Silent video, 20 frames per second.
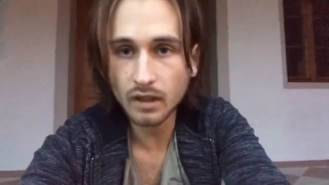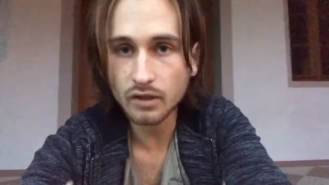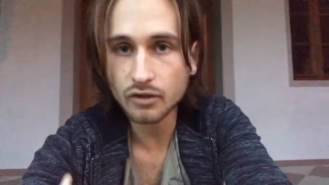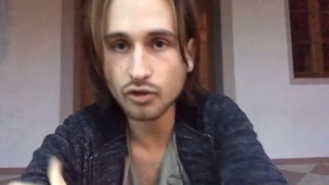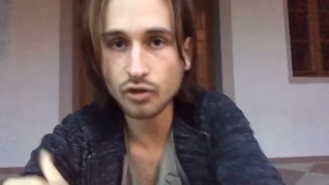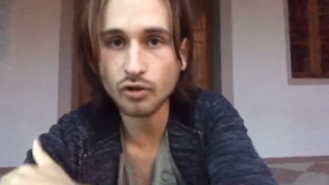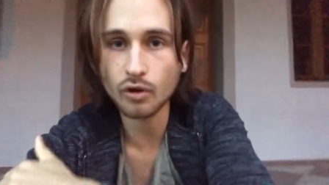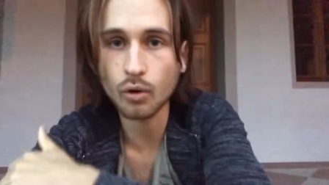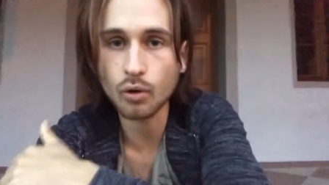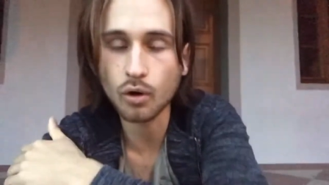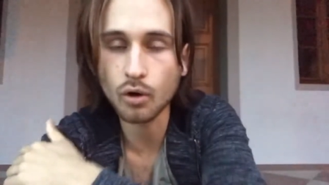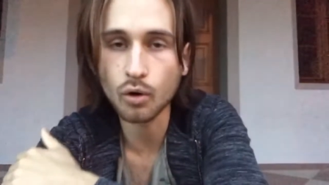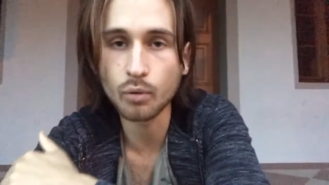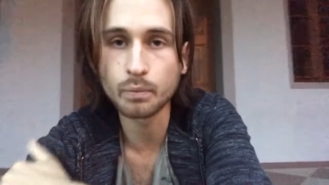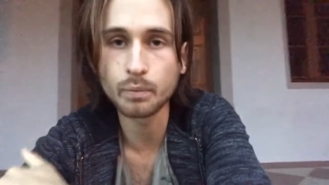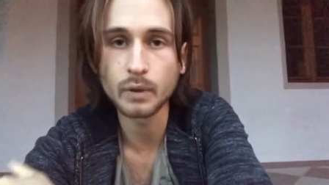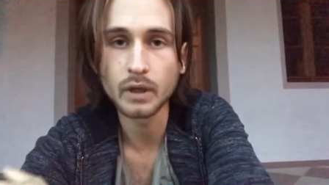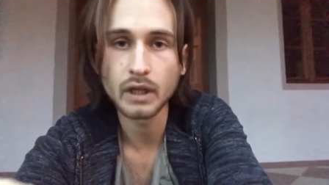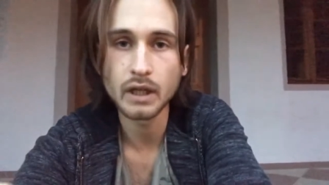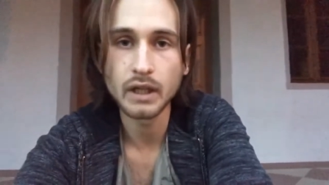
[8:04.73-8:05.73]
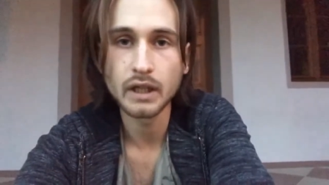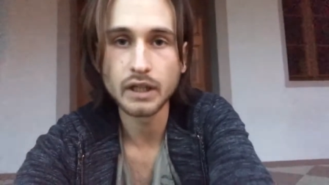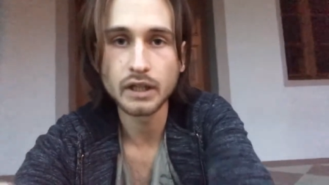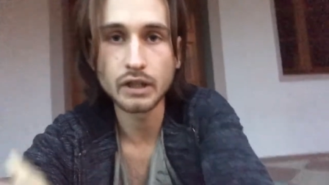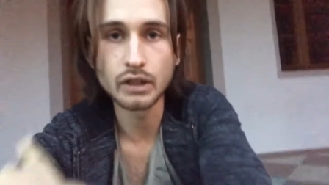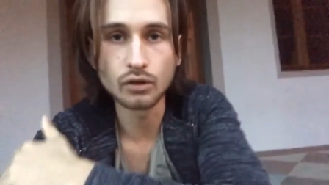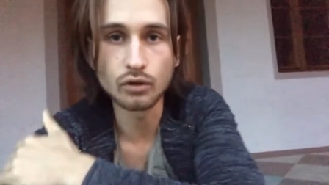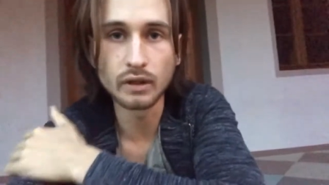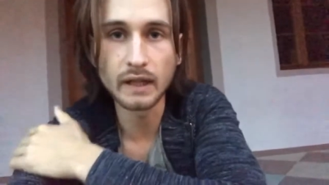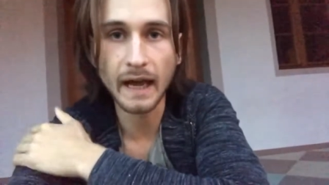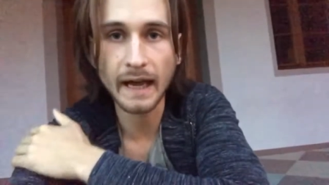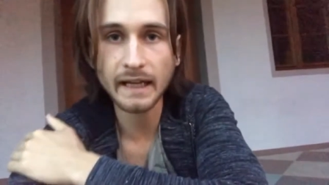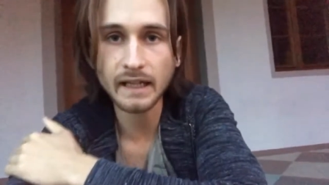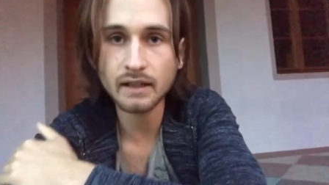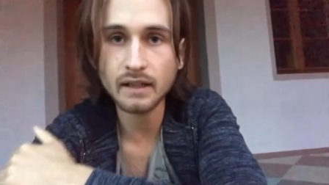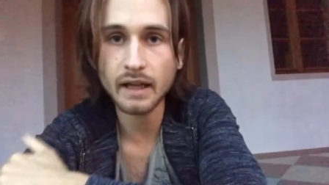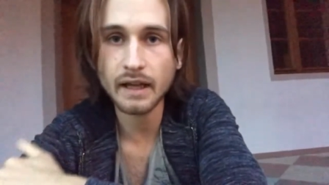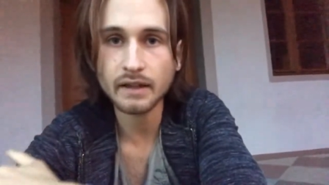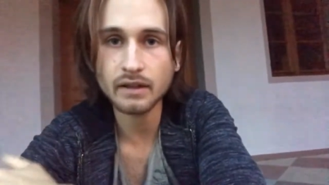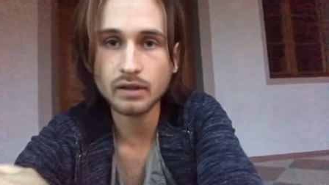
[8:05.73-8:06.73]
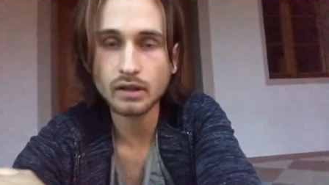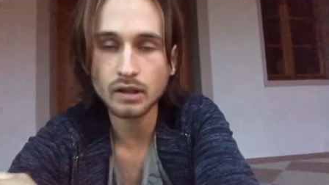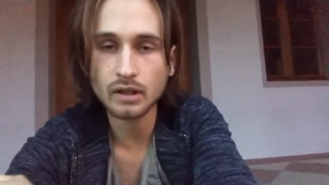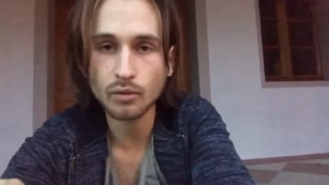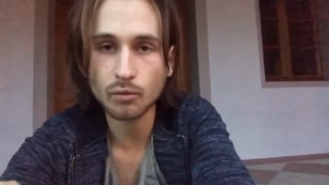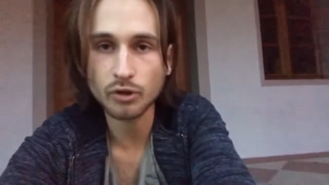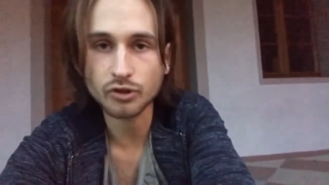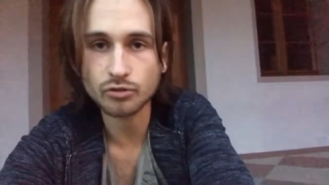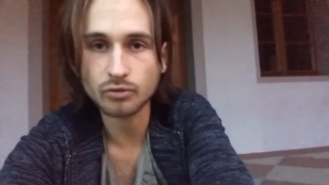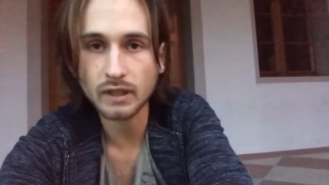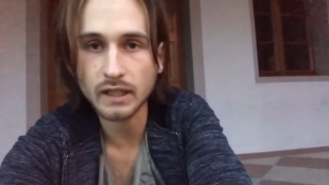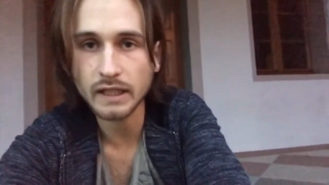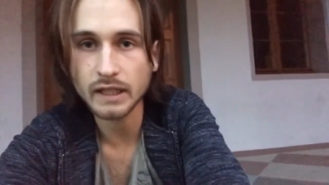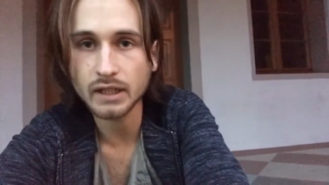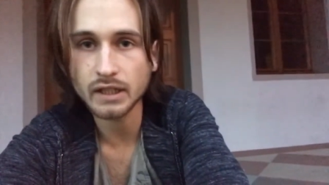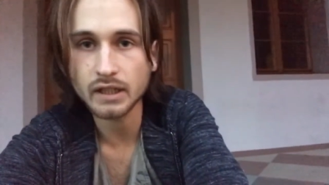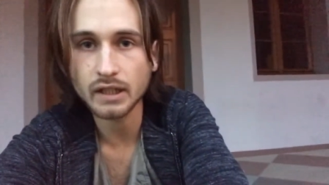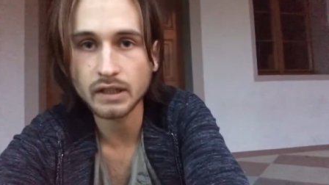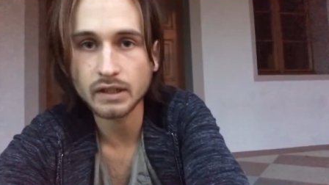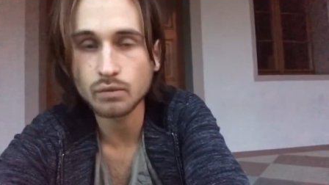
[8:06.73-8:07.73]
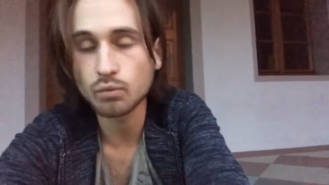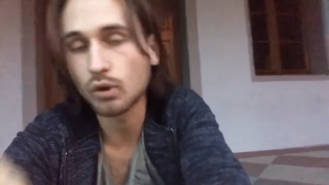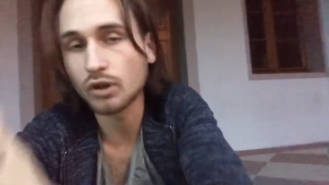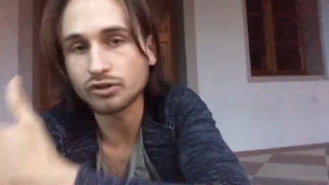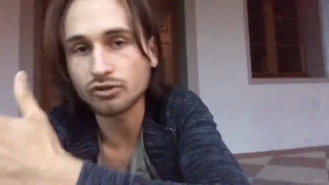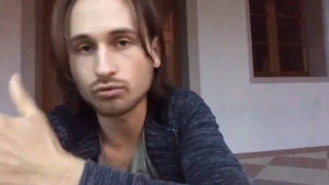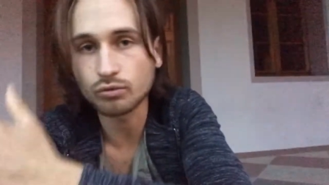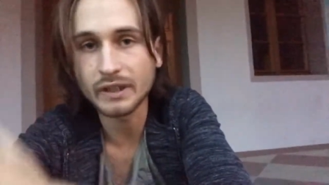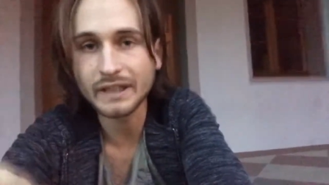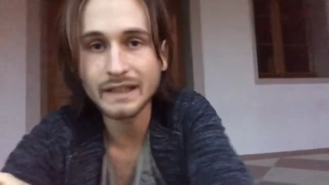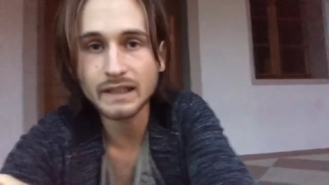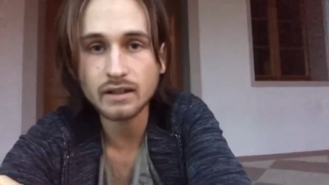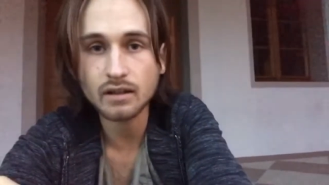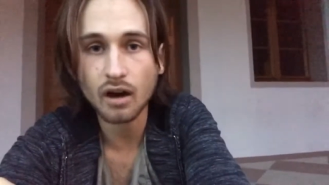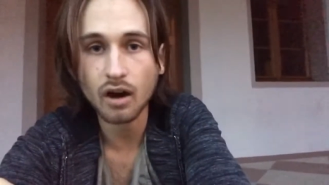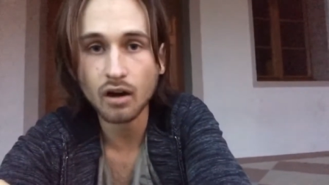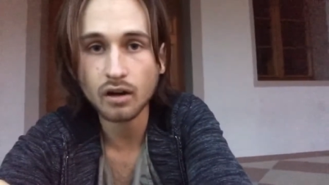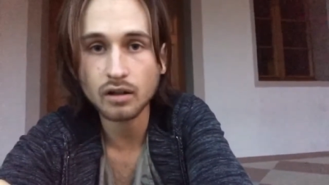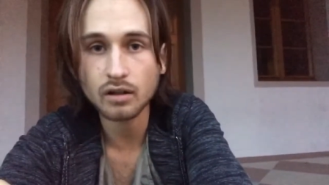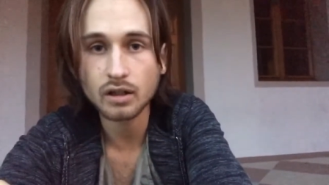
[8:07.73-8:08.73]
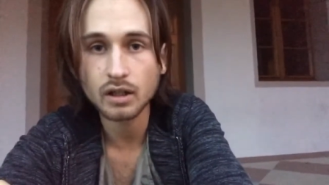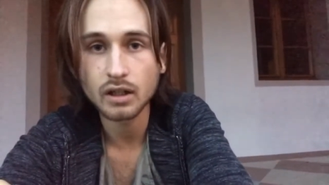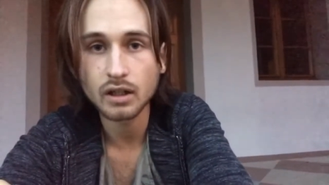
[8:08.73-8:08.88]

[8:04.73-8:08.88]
So hope you liked that. That was really that was real talk,